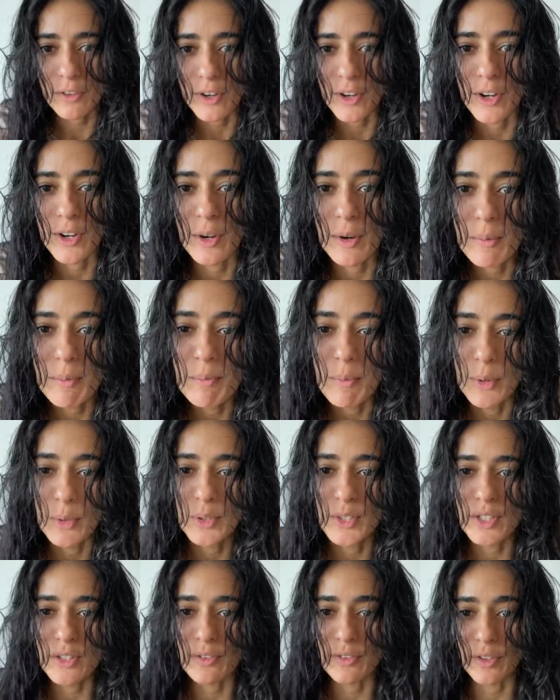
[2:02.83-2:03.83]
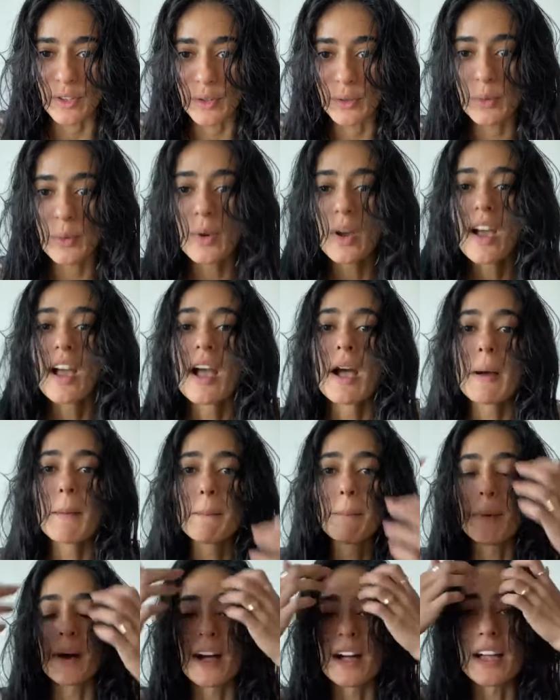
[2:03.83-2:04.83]
for most of you,
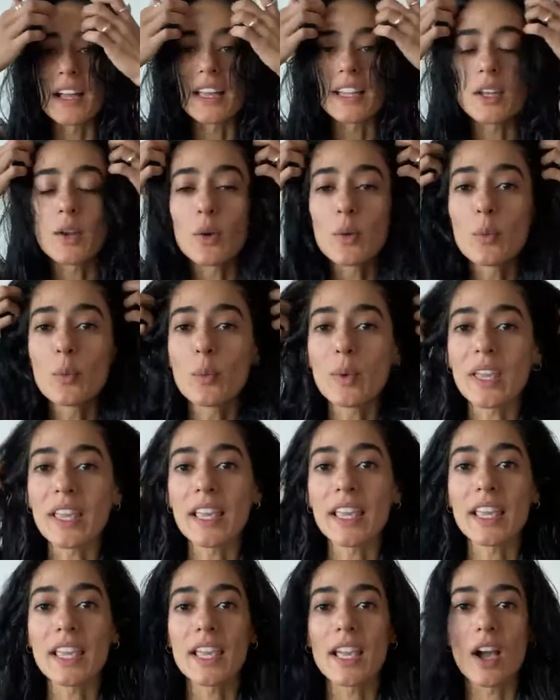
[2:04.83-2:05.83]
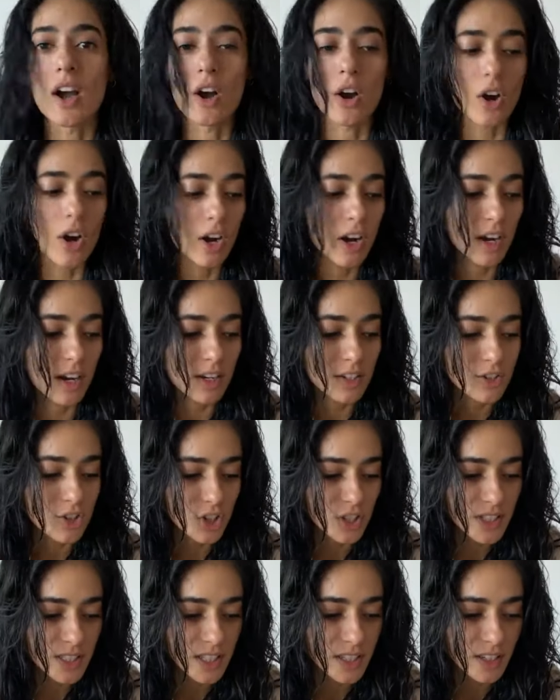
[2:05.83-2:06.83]
but we are
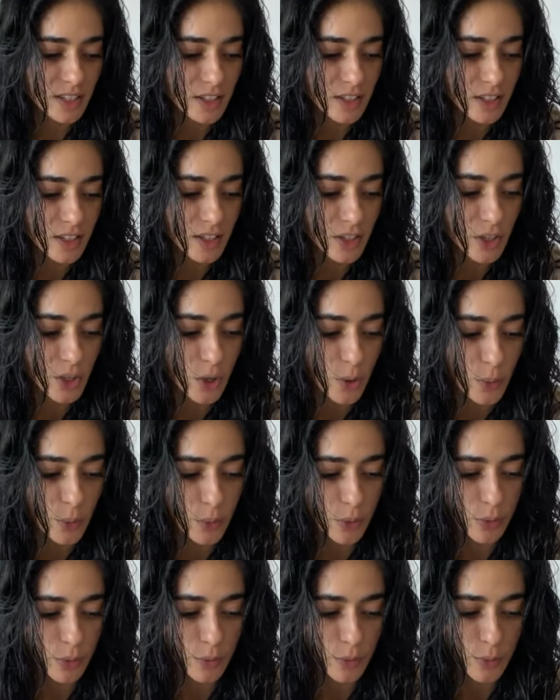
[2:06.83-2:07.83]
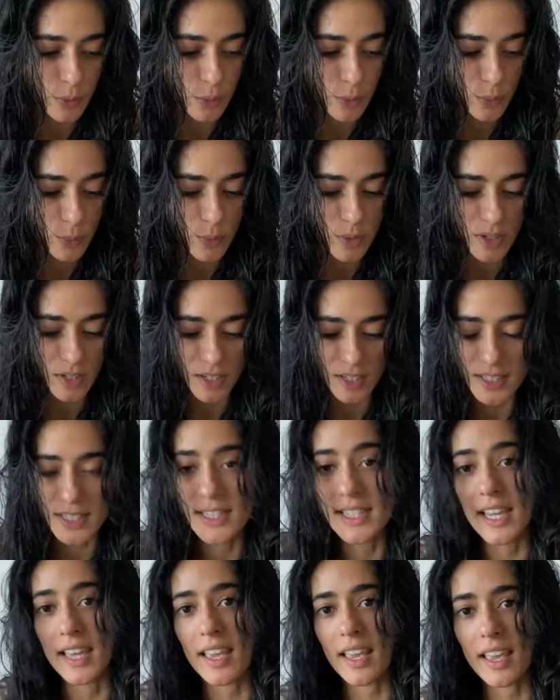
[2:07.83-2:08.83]
just gonna go through a
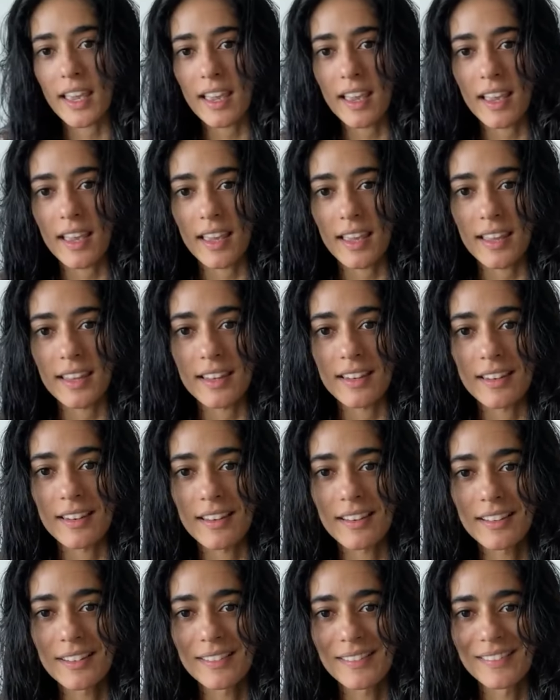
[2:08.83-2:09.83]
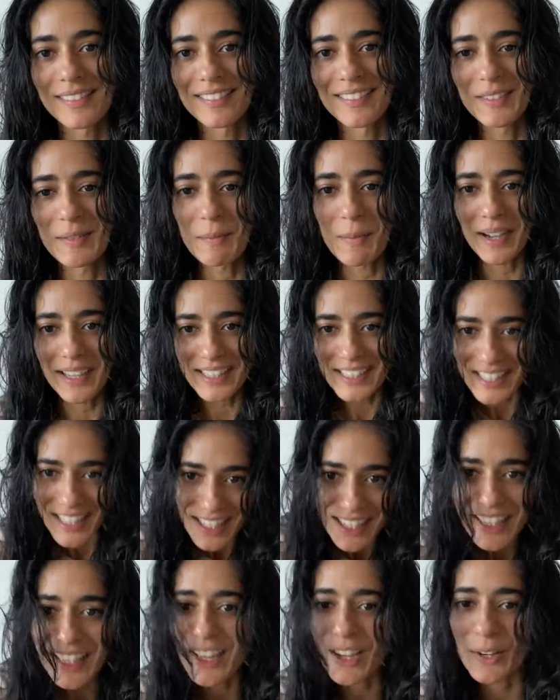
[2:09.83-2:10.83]
day in my
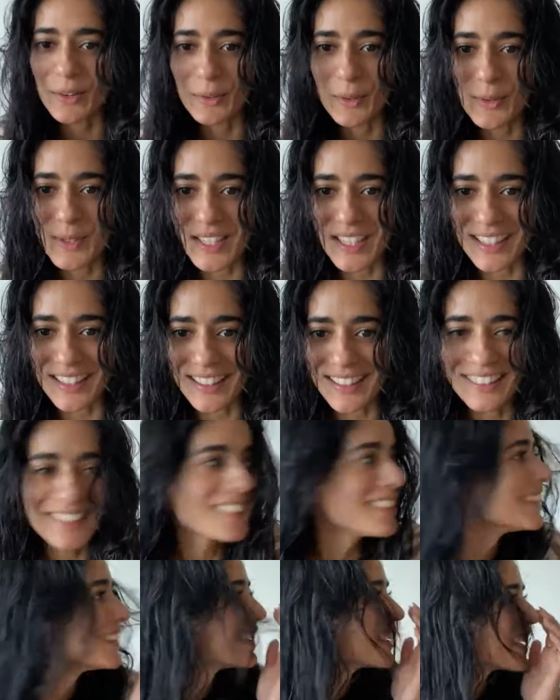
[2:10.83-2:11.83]
skincare routine.